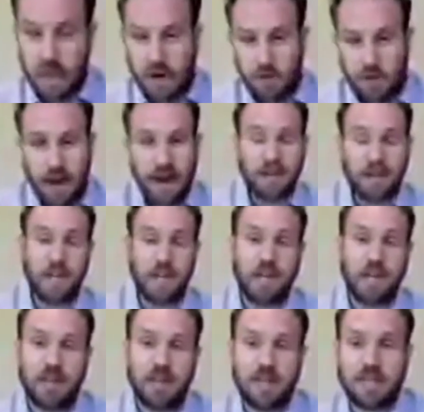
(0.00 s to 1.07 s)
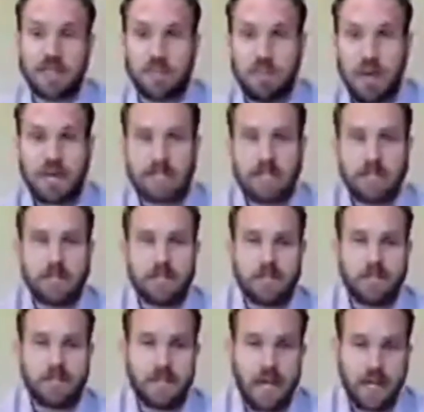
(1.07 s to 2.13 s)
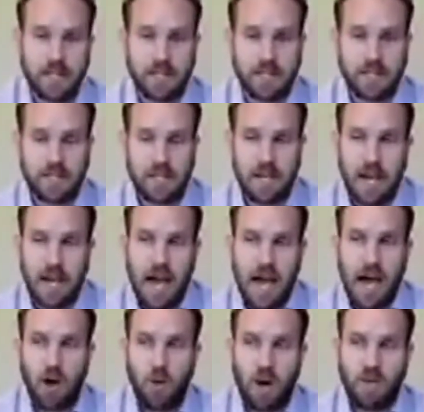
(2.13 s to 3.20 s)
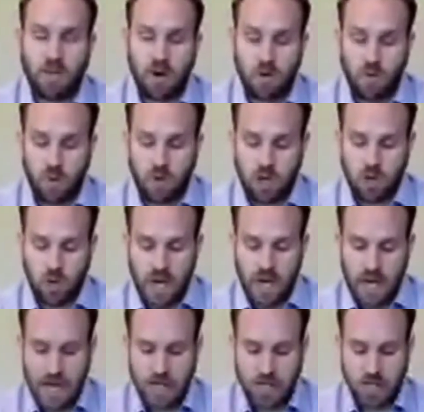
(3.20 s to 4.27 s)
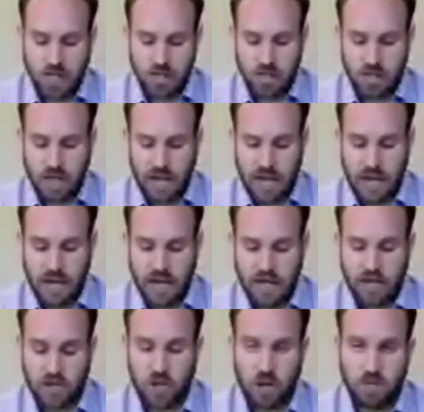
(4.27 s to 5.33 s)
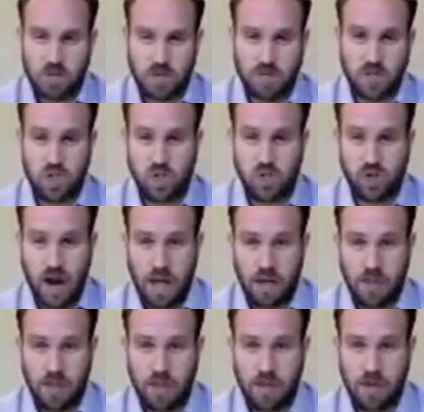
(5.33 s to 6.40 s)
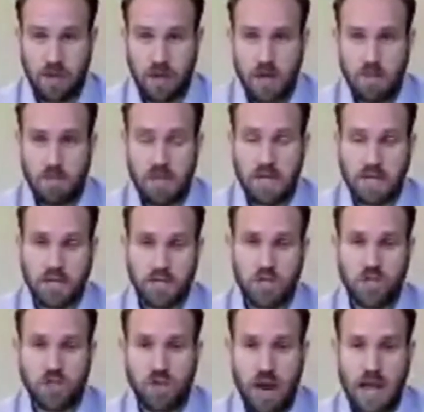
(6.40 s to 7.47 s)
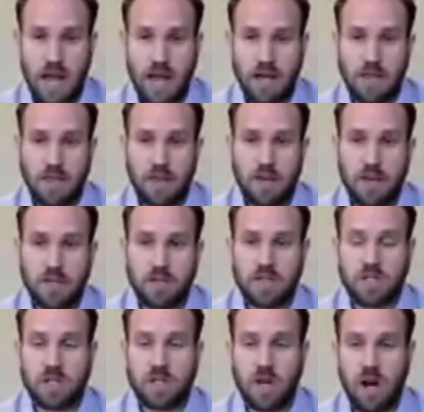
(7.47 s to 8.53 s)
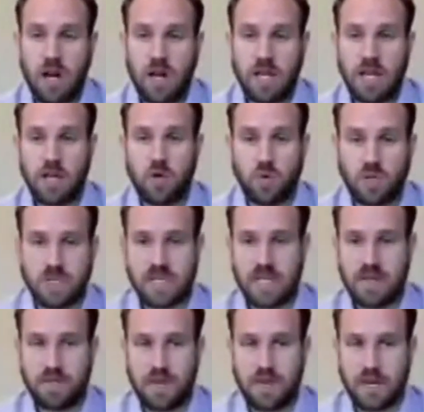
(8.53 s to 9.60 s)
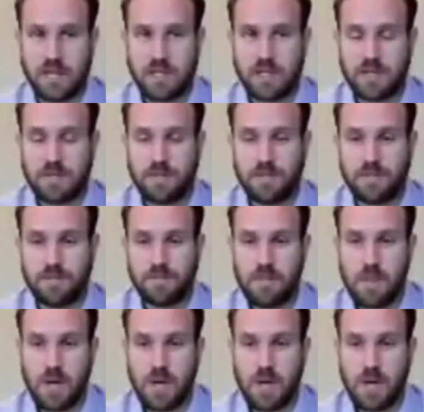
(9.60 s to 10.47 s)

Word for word: Theoretically, this makes sense. However, you can't just look at it in terms of strength because strength does not equal stiffness.